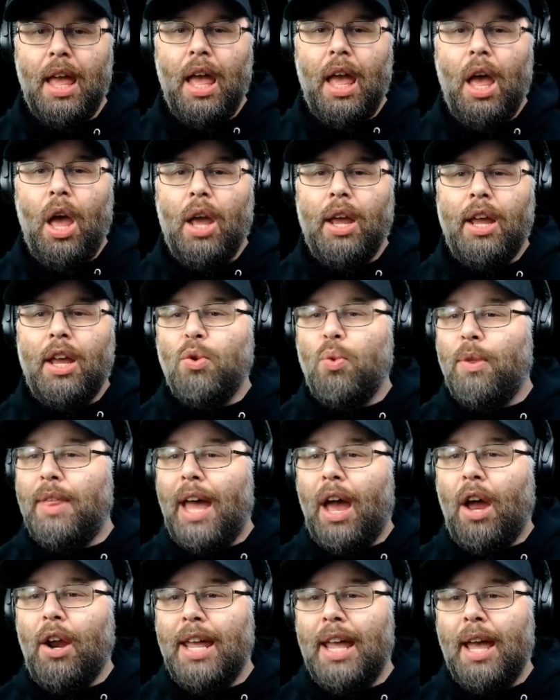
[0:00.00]
Because
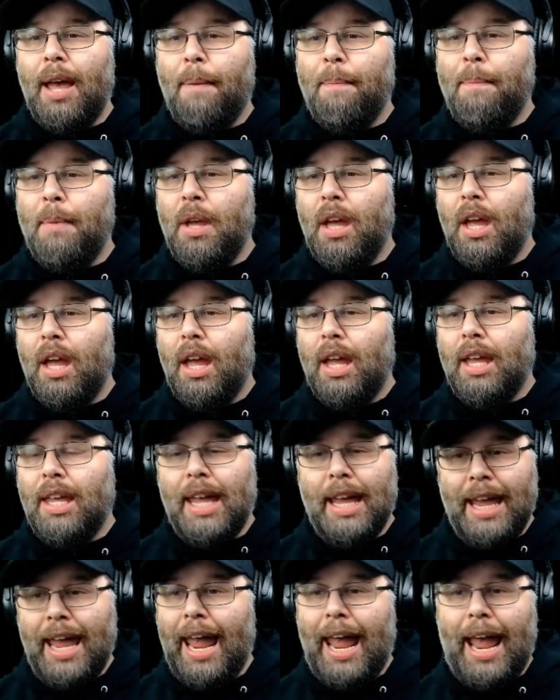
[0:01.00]
without him,
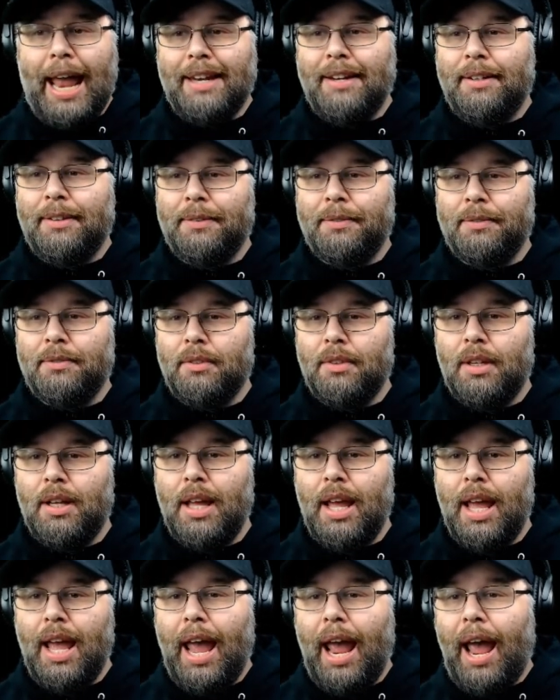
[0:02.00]
you can't.
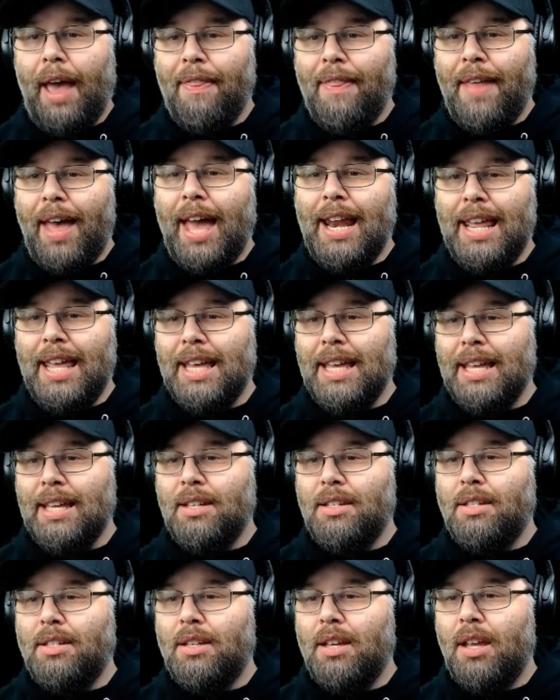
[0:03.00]
And that
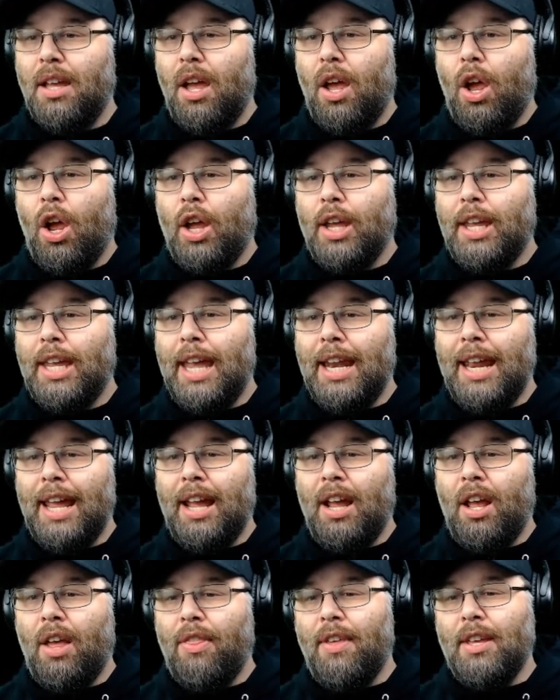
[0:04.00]
is
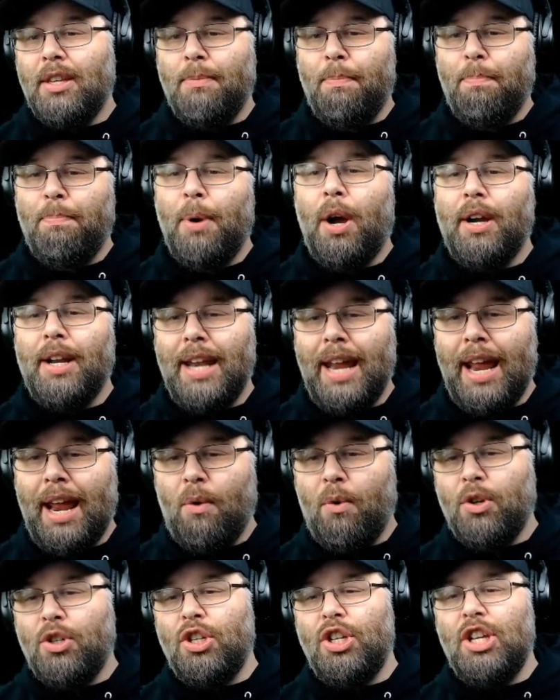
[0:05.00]
getting this bug net,
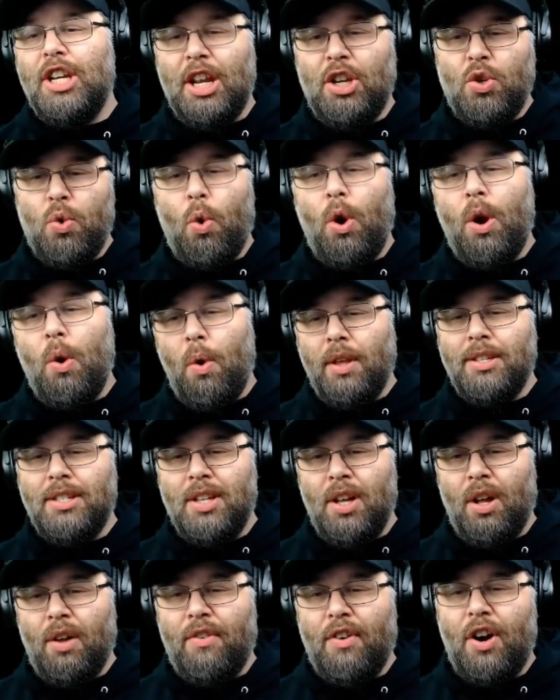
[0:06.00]
which you need 21
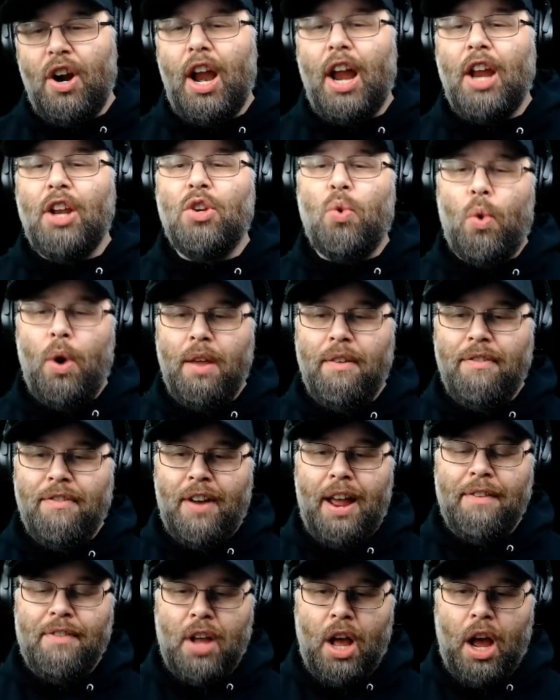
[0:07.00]
silver and
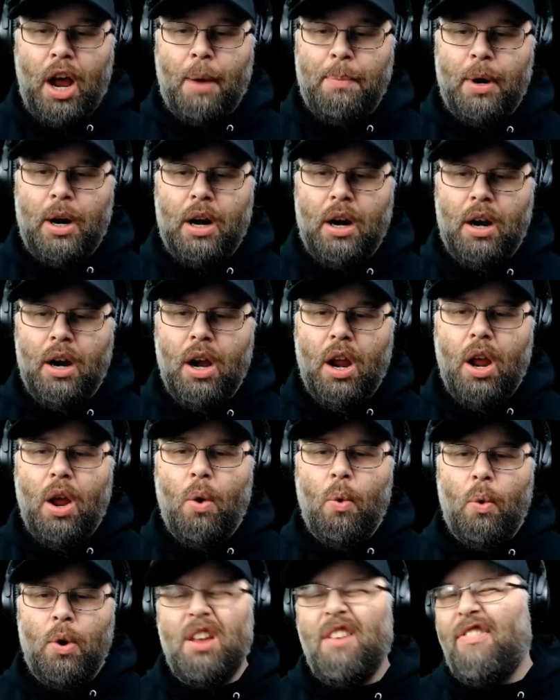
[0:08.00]
25 copper
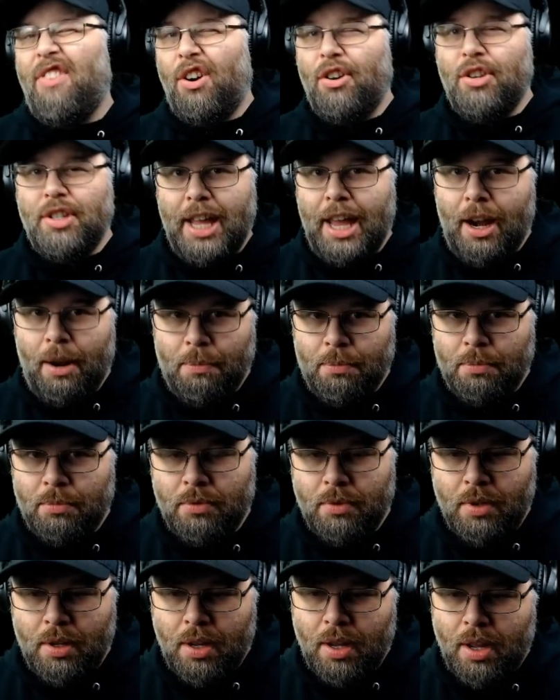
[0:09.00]
when you first get
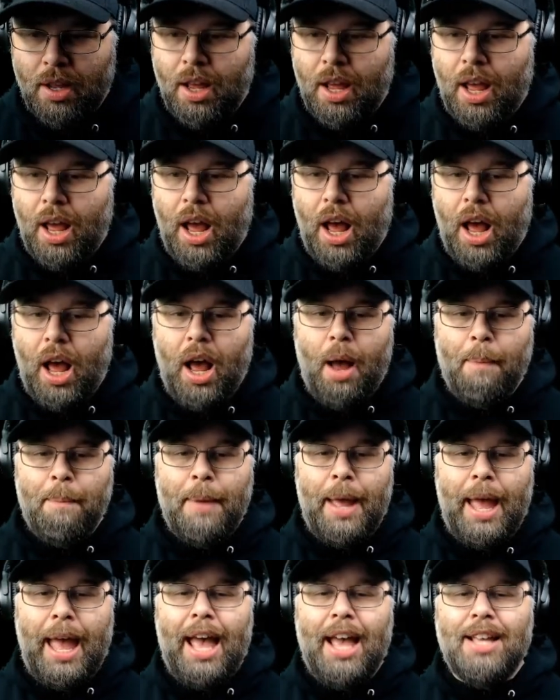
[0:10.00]
him.
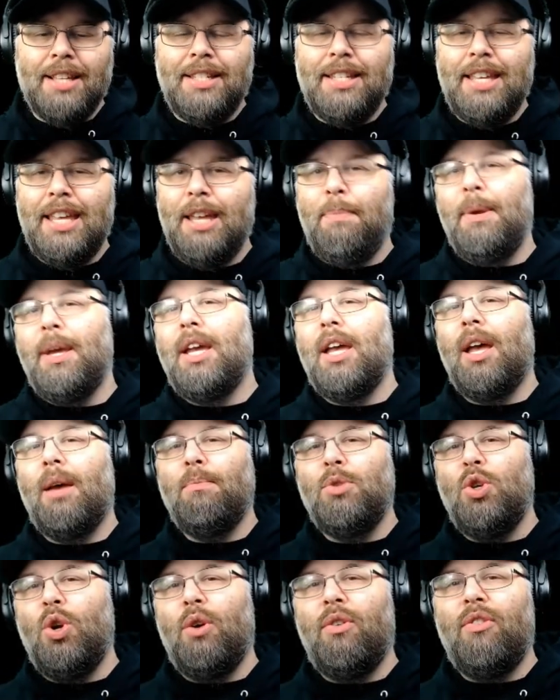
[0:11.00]
As he
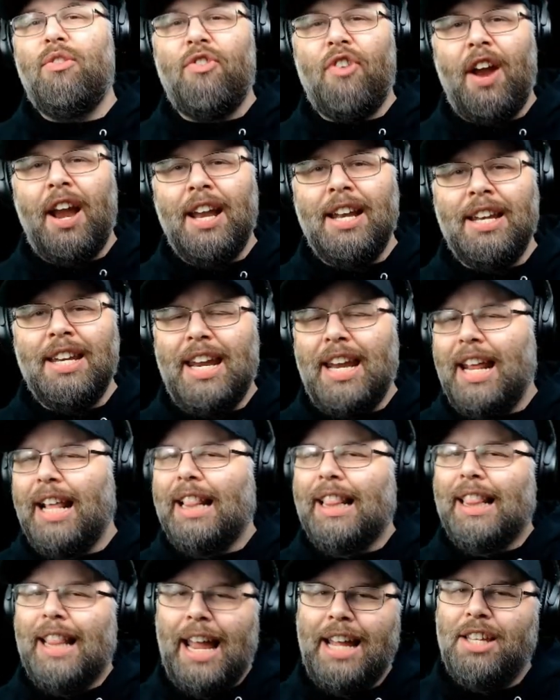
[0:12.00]
becomes your friend and he
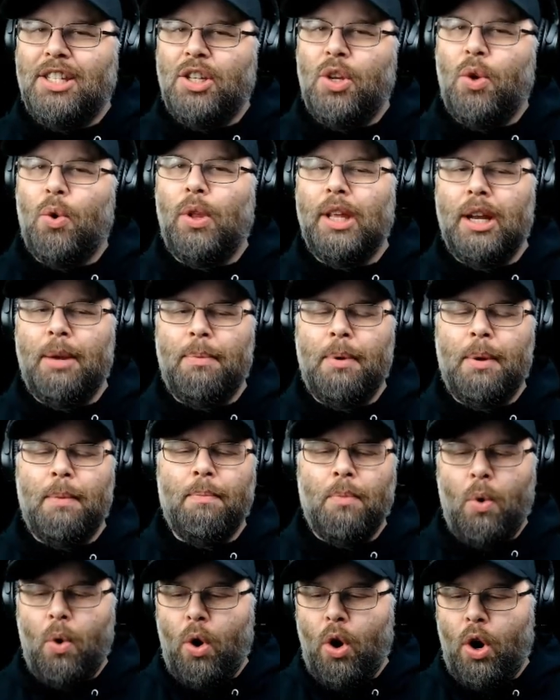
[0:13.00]
likes you a little bit
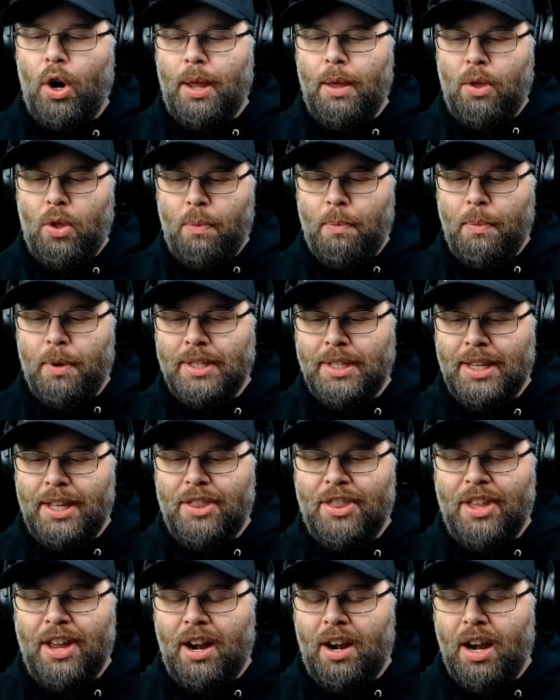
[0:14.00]
more, and you're going to sit
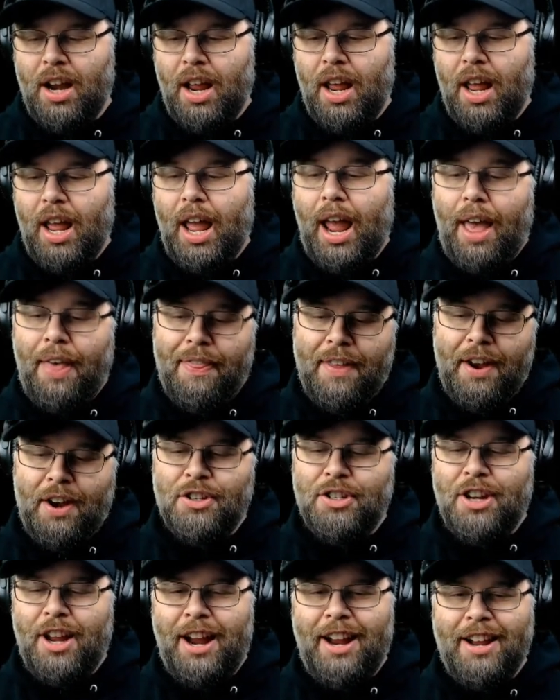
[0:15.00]
there, and
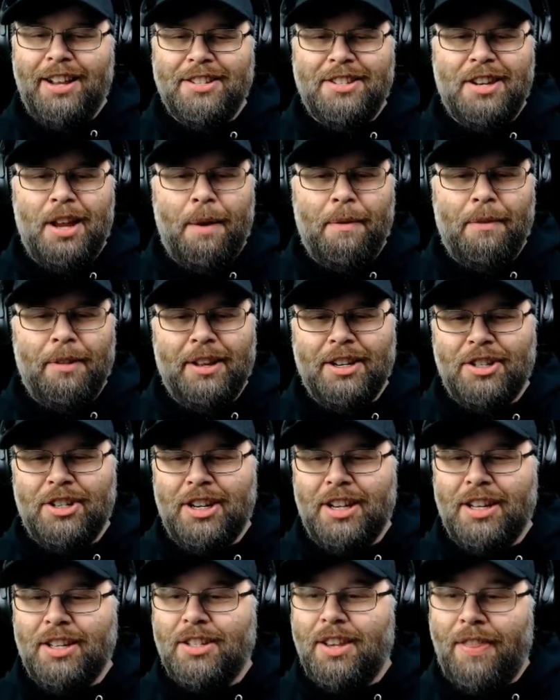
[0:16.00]
there's
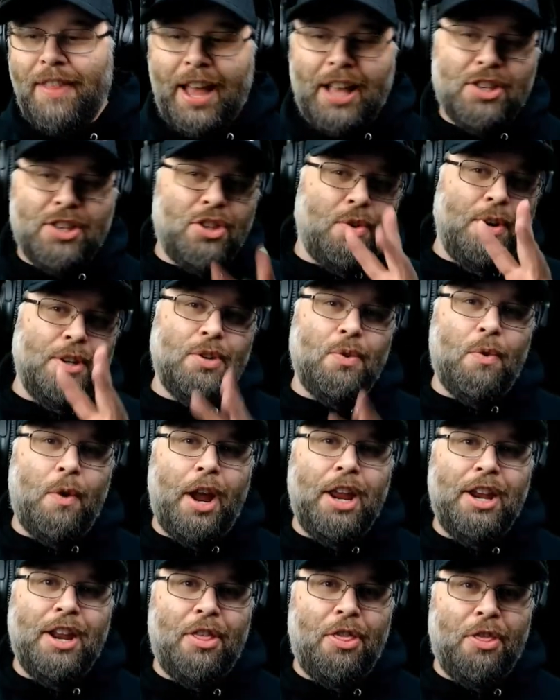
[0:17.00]
Demolitionist. And that's the reason why
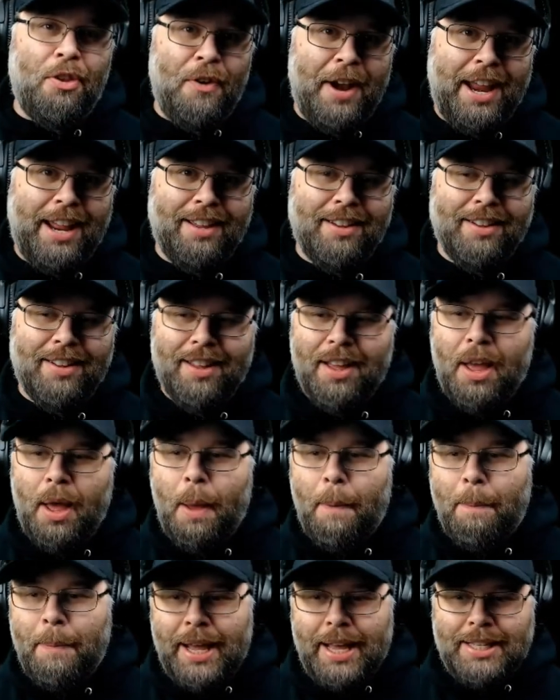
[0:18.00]
you did 3.
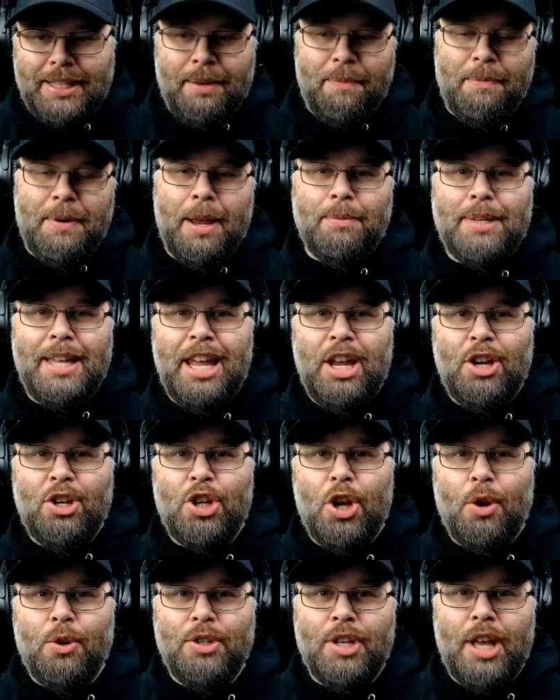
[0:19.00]
Because sometimes he
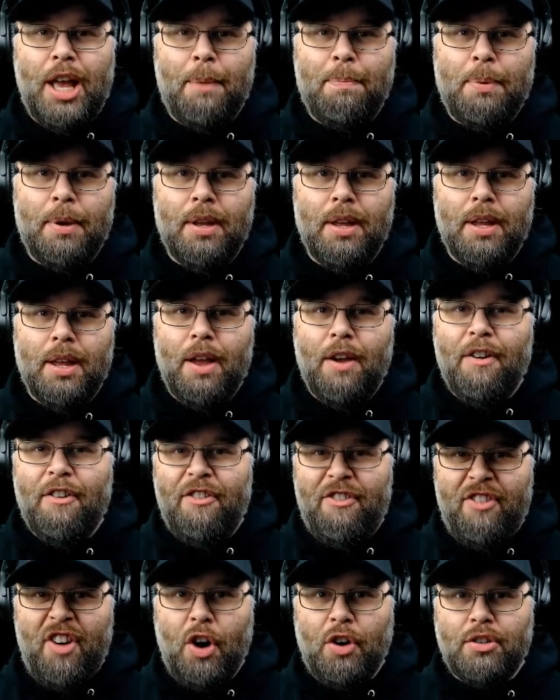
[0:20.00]
shows up
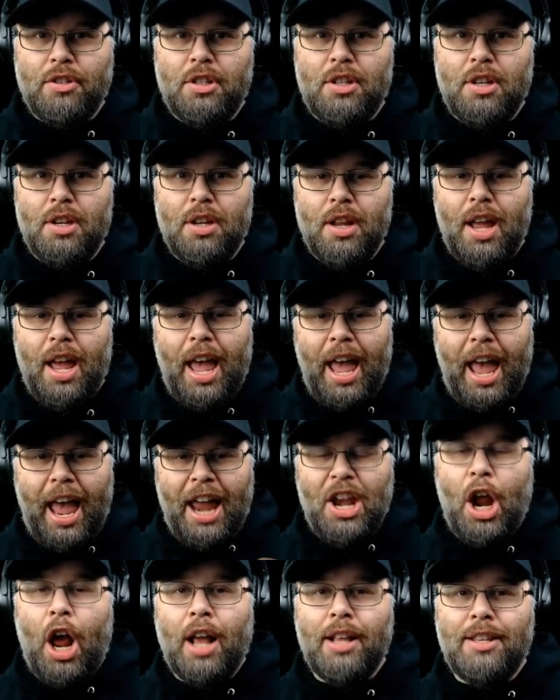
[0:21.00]
first
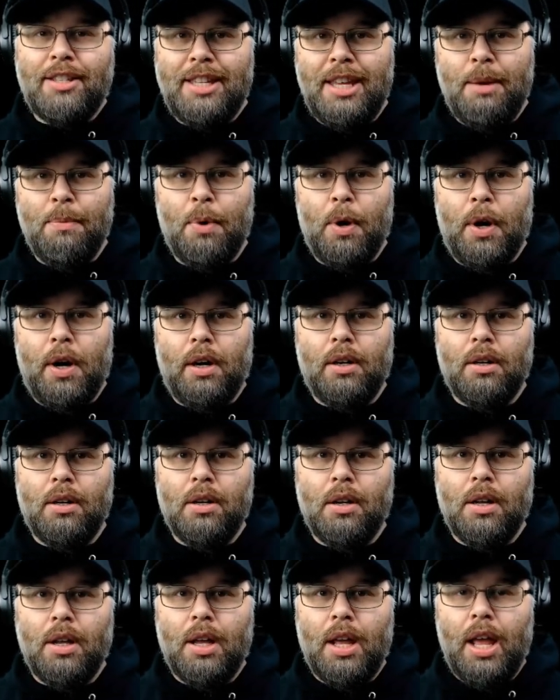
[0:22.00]
and not Seymour.
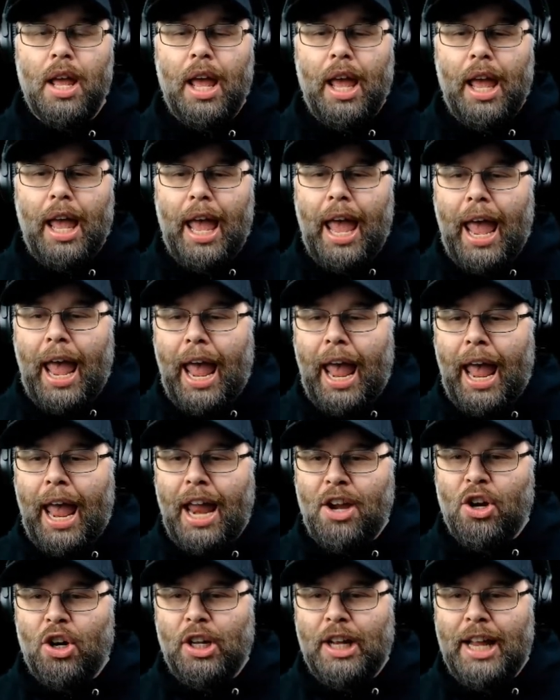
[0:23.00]

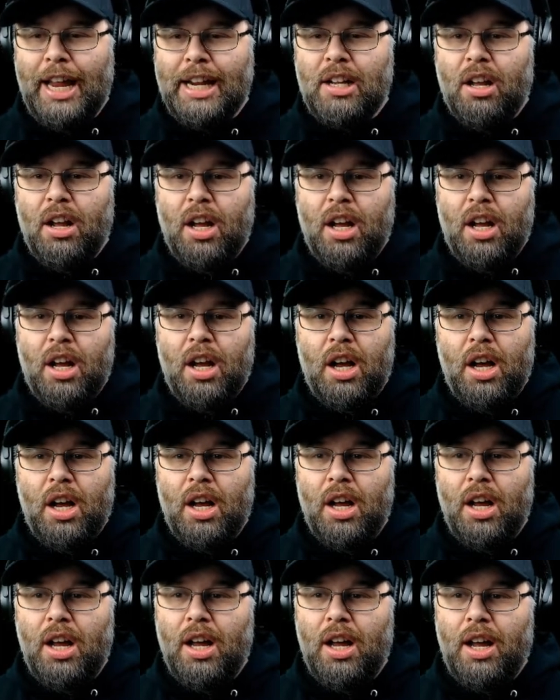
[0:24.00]
And you're like,
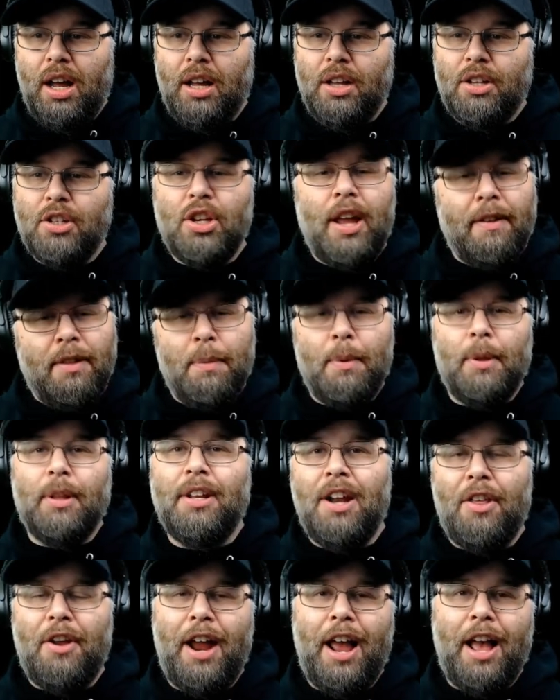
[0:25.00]
oh, so you have to build
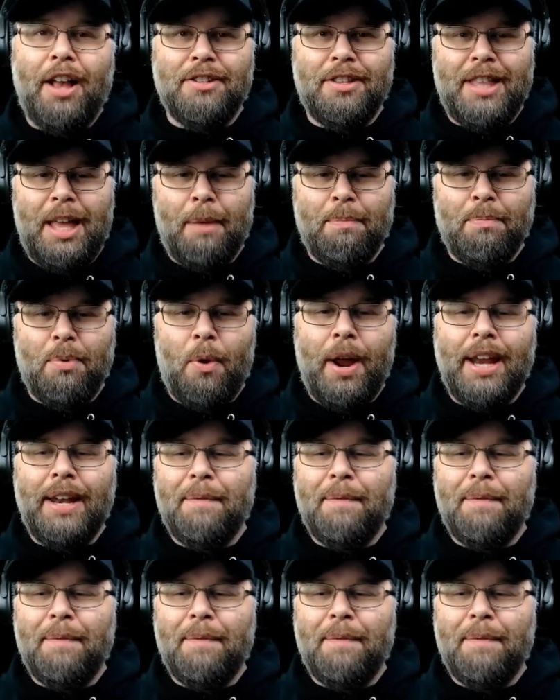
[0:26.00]
another house at that point